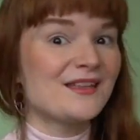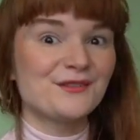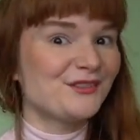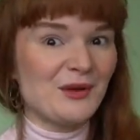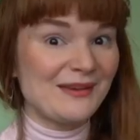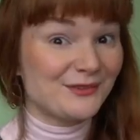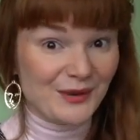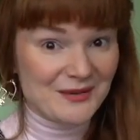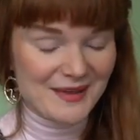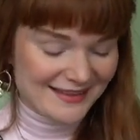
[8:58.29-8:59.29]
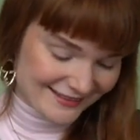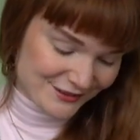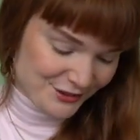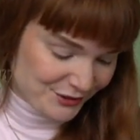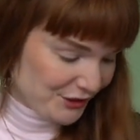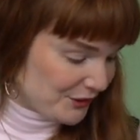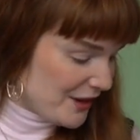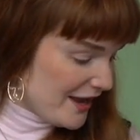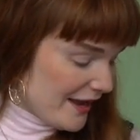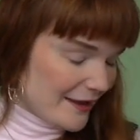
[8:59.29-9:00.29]
The sewing's way better, who knew?
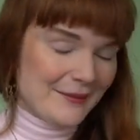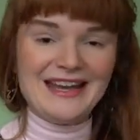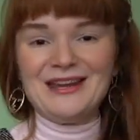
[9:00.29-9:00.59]
But